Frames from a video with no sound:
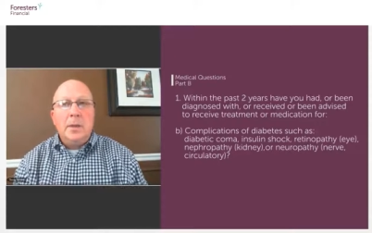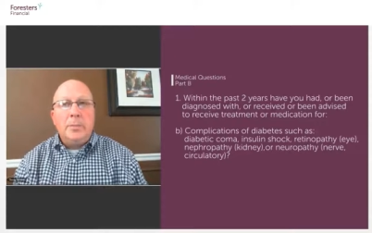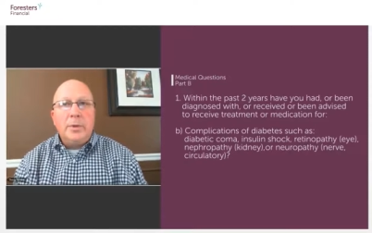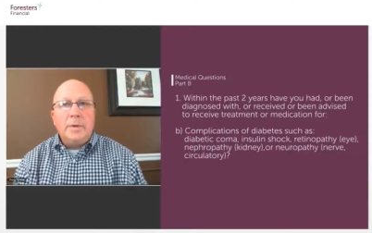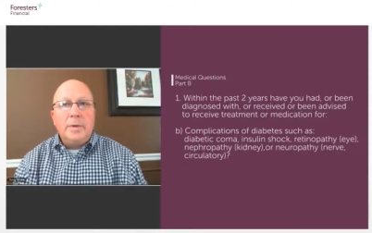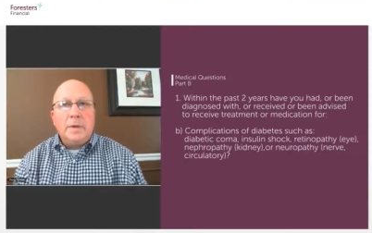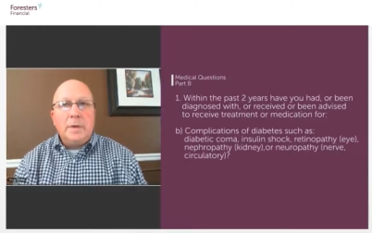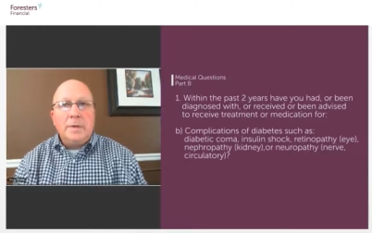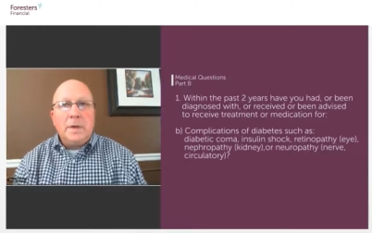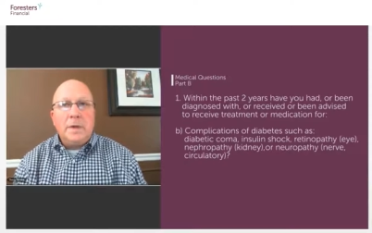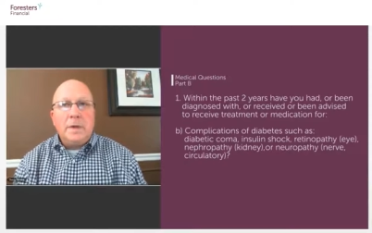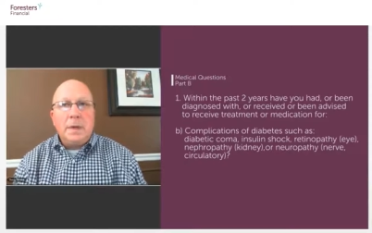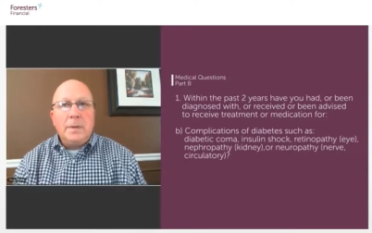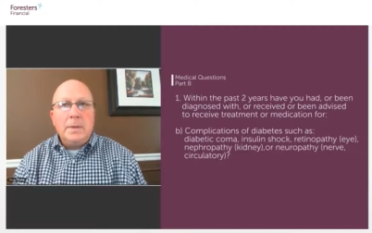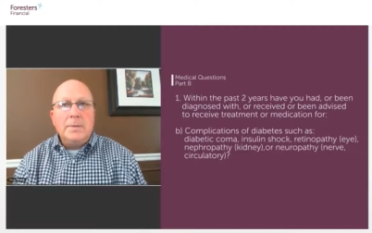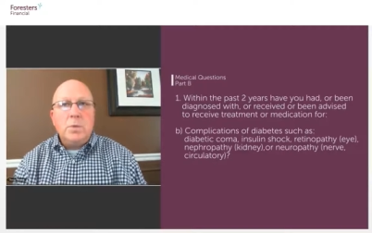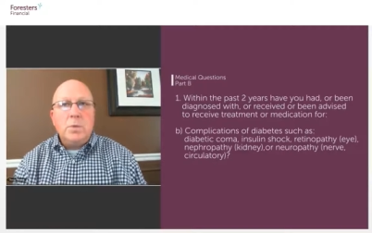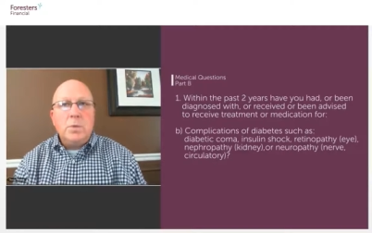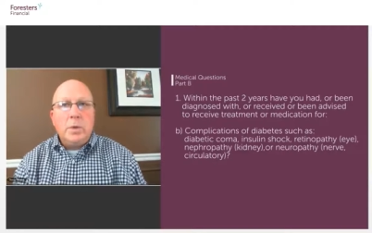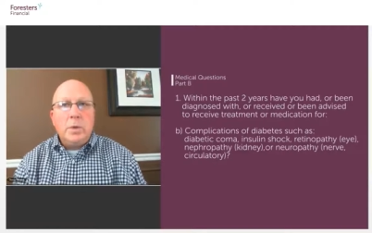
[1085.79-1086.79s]
But there are
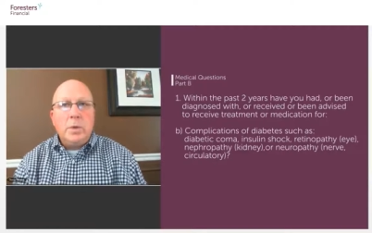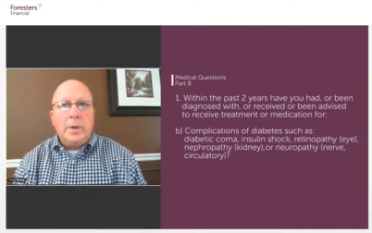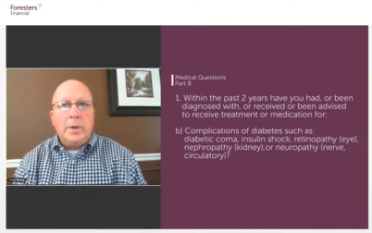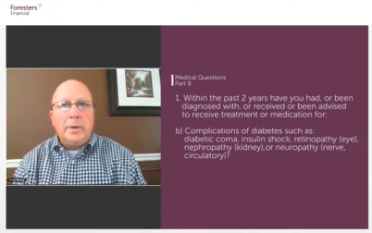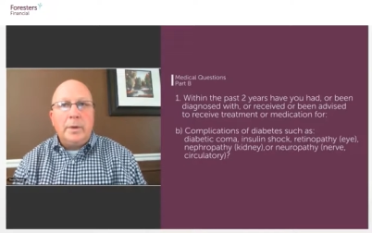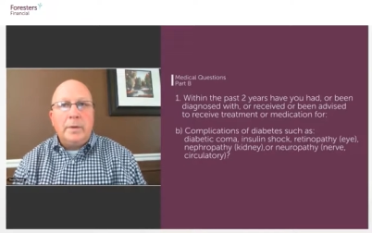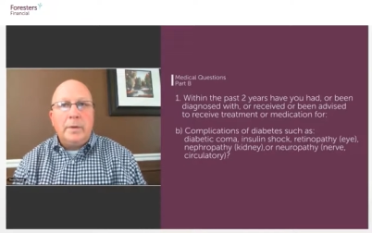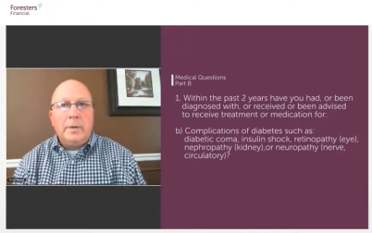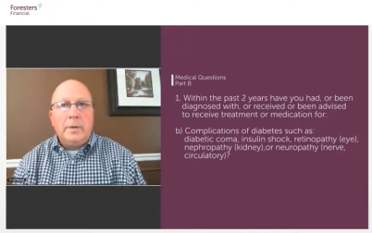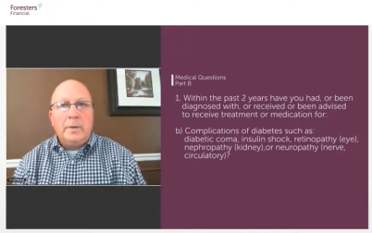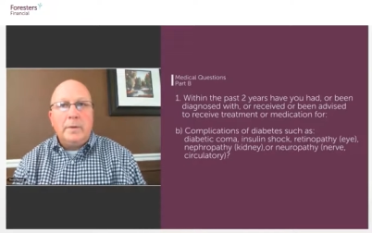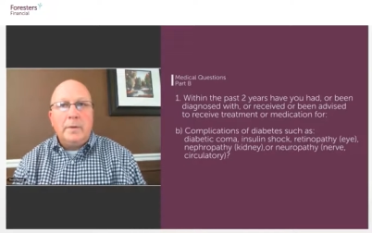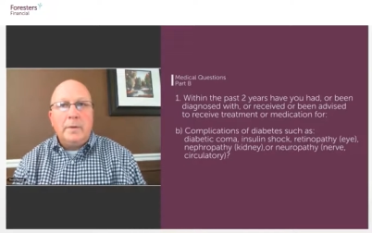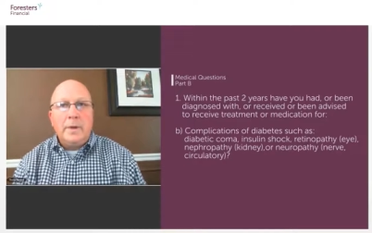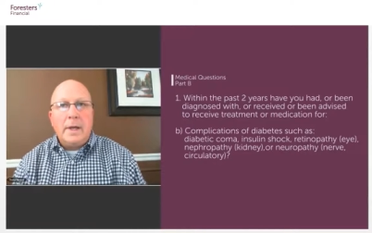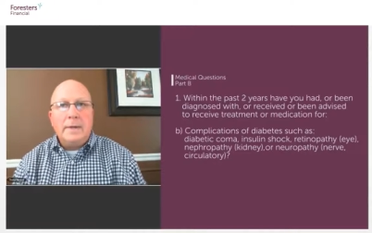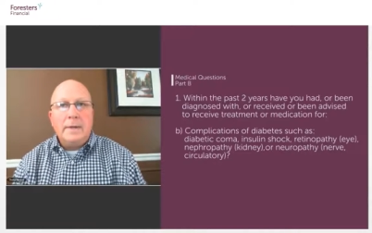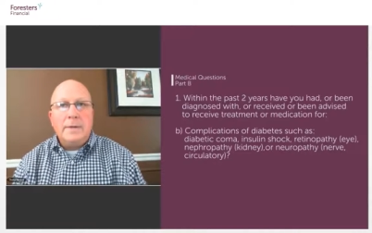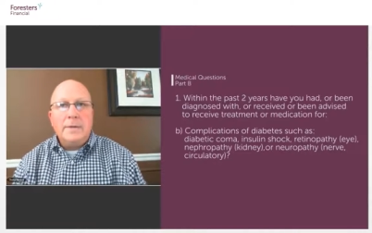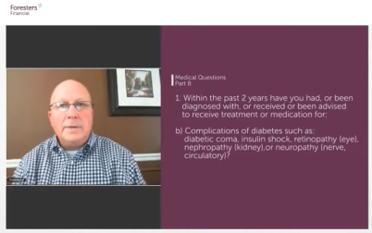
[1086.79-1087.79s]
times when
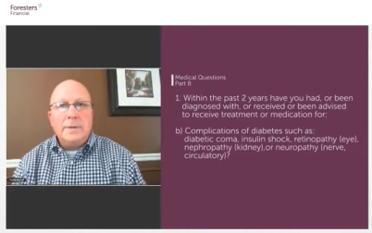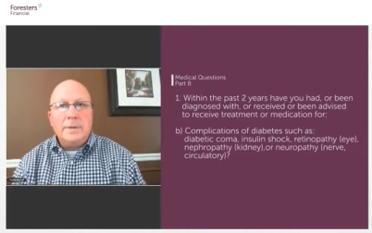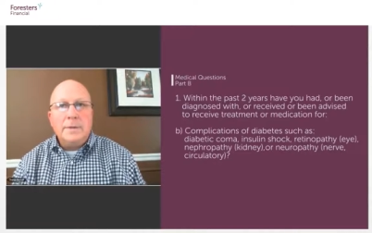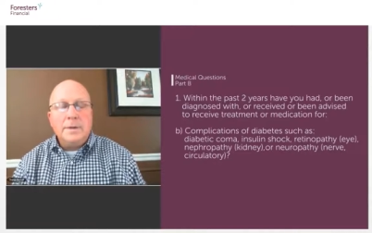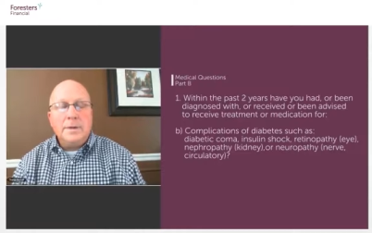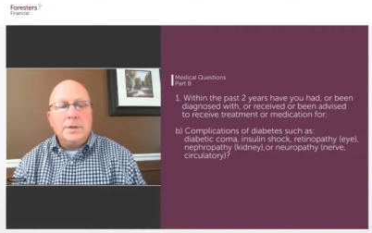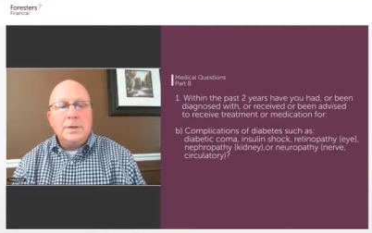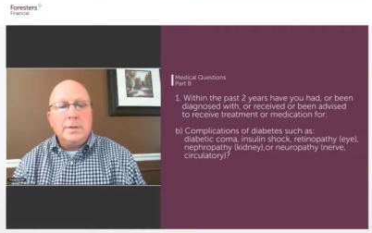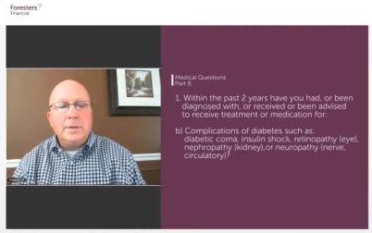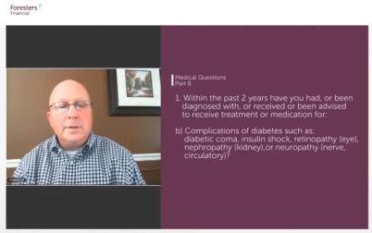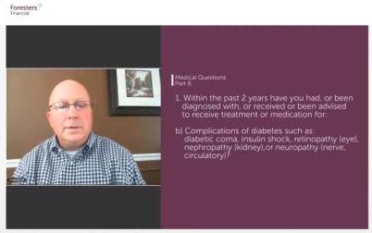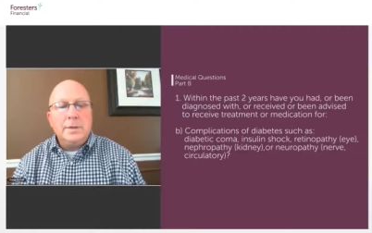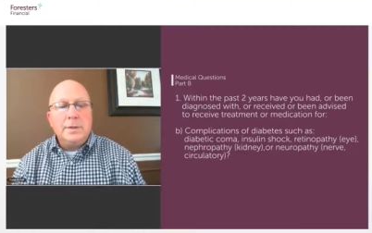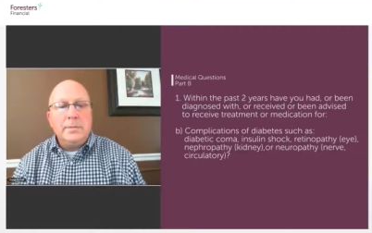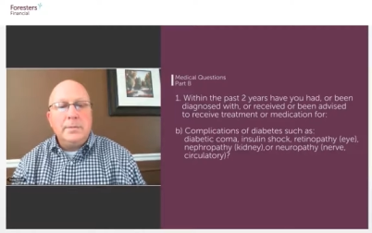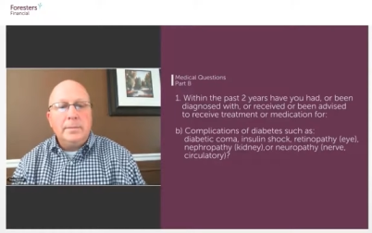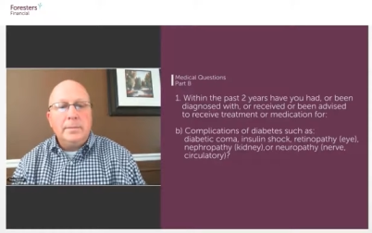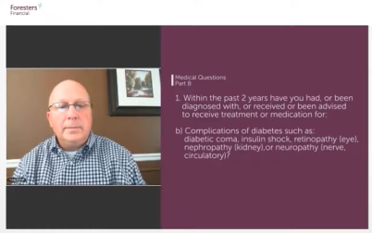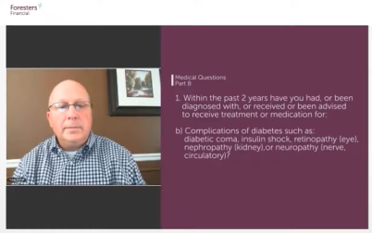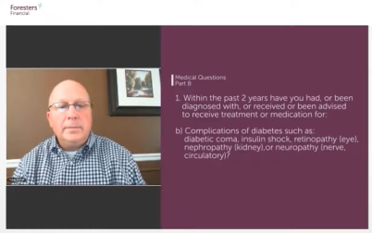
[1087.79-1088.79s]
that
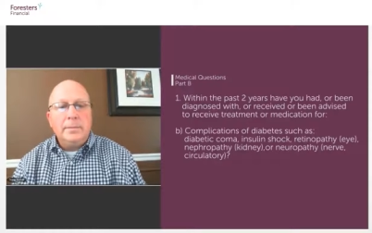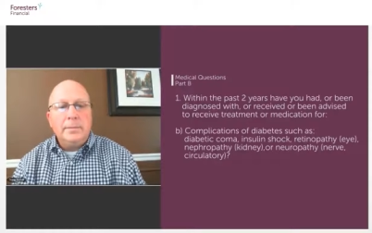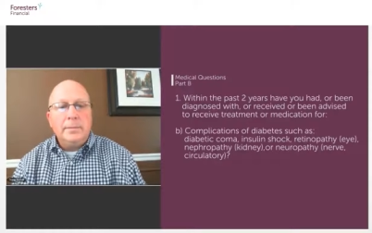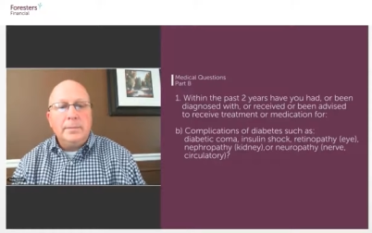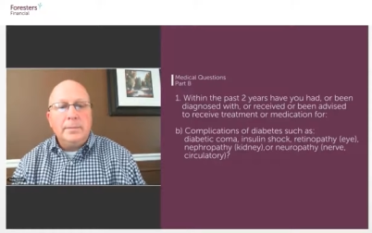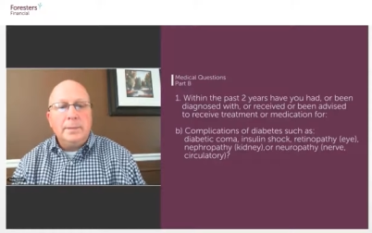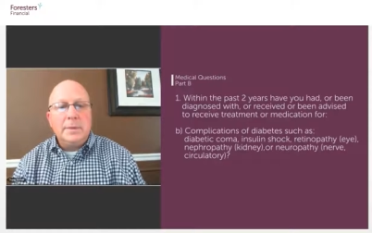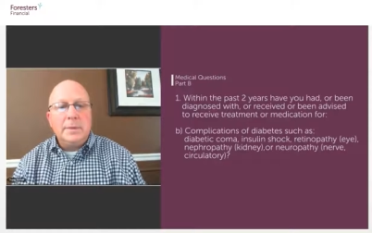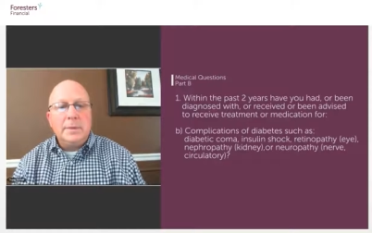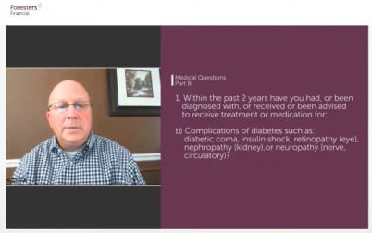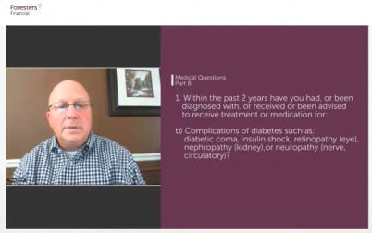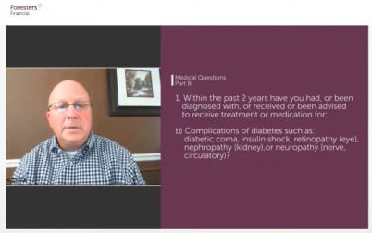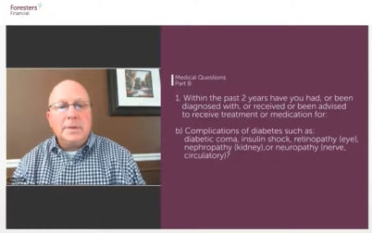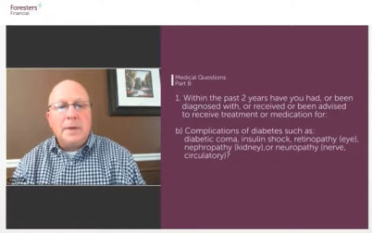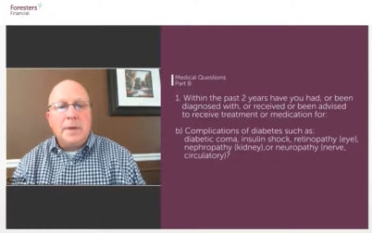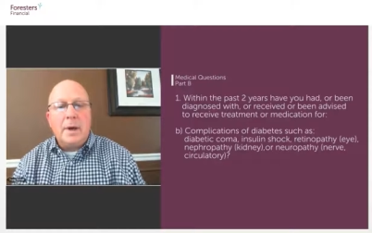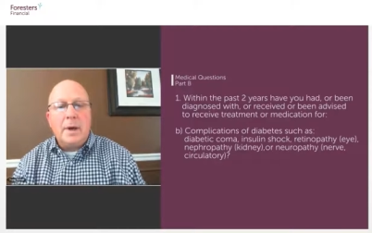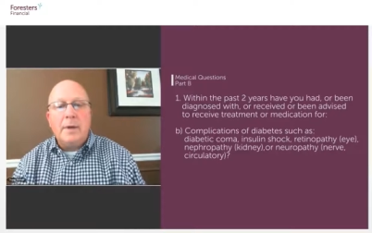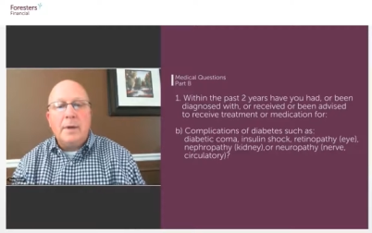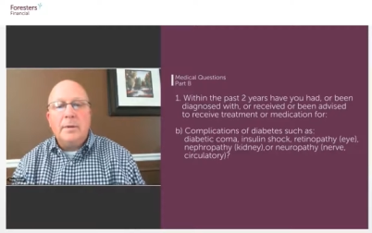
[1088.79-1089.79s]
history is
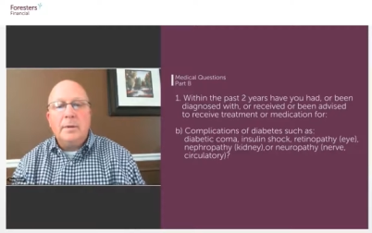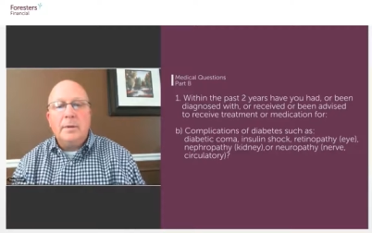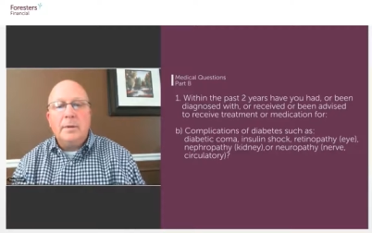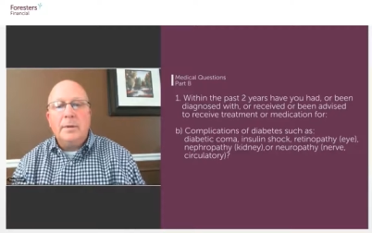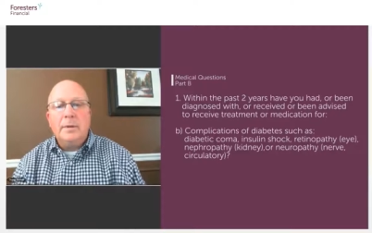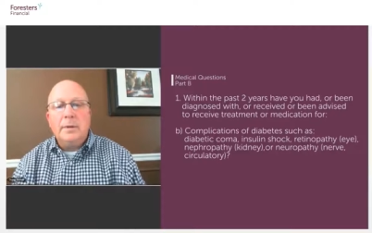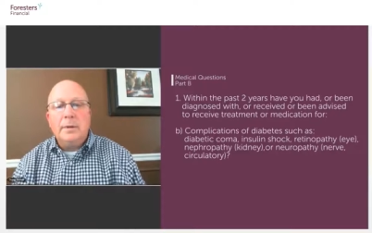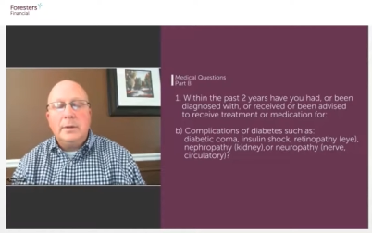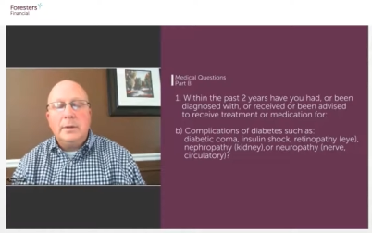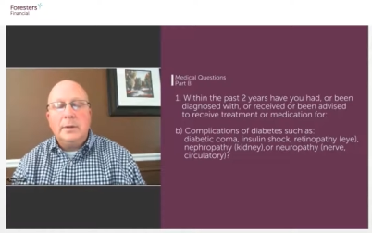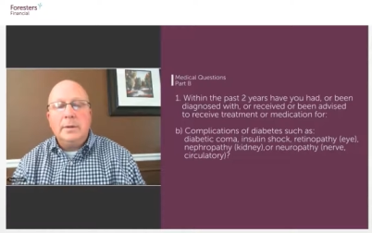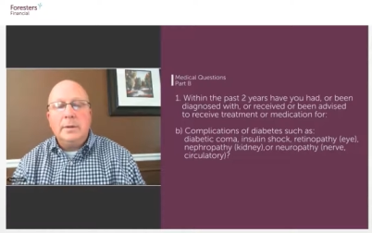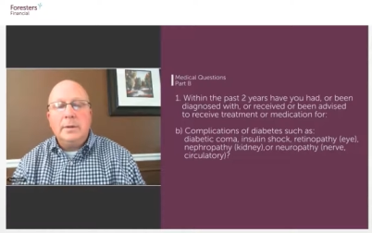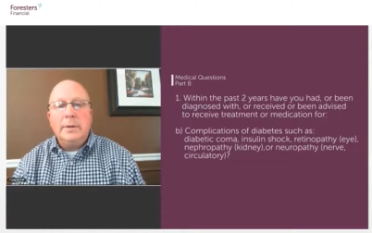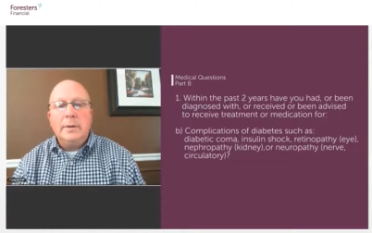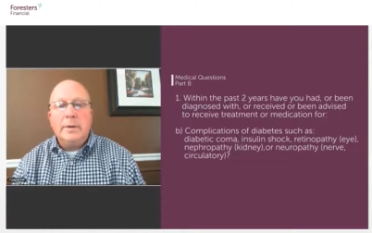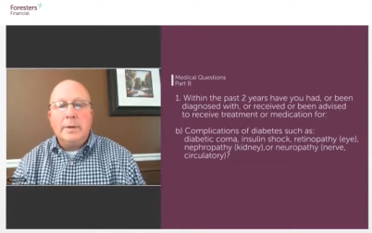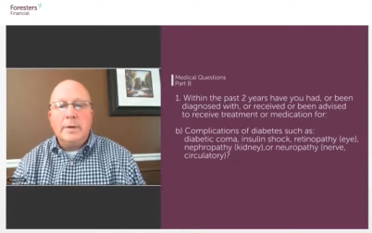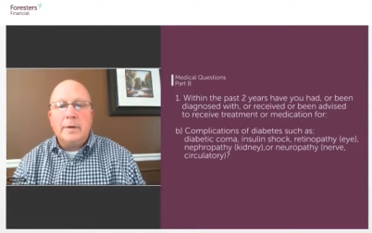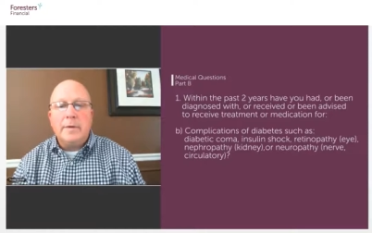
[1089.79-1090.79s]
not
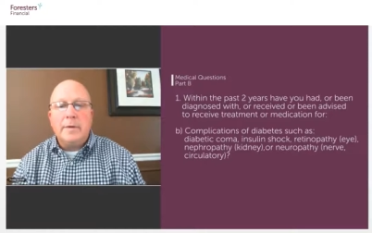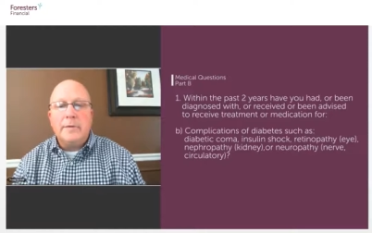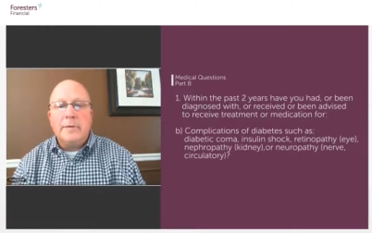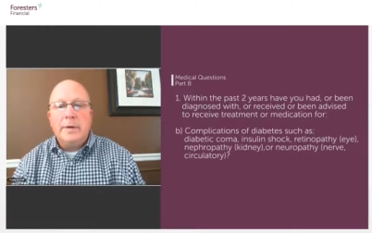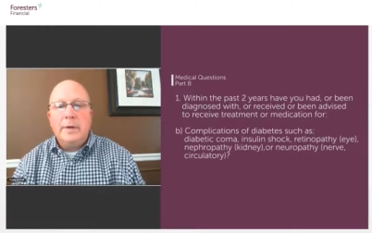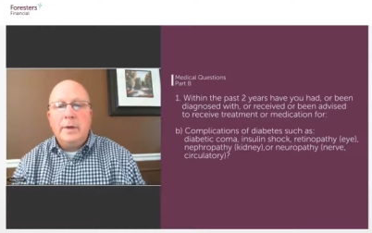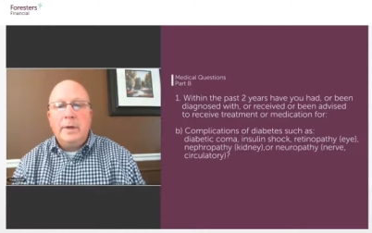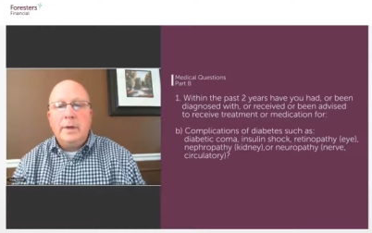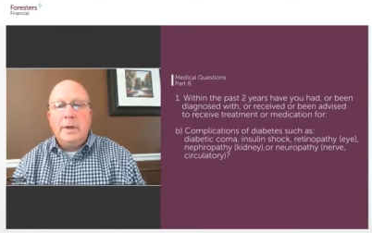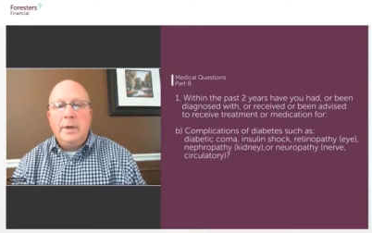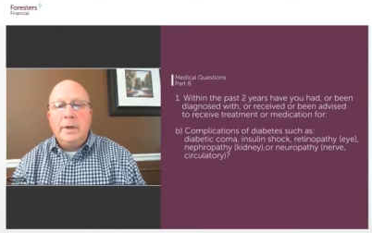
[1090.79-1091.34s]
clear enough,